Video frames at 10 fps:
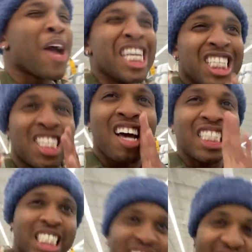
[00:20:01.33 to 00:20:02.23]
pays
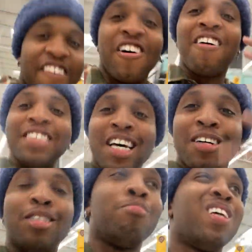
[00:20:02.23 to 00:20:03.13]
attention, he could probably tell
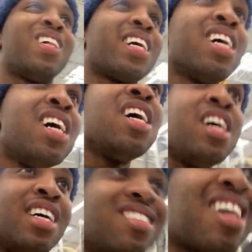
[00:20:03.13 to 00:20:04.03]
it's me. Like
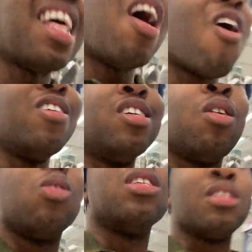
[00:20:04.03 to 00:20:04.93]
it's not that hard to
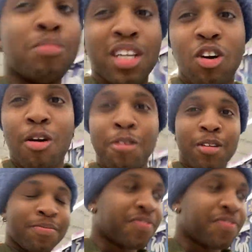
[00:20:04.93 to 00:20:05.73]
notice it's me, you know what I mean?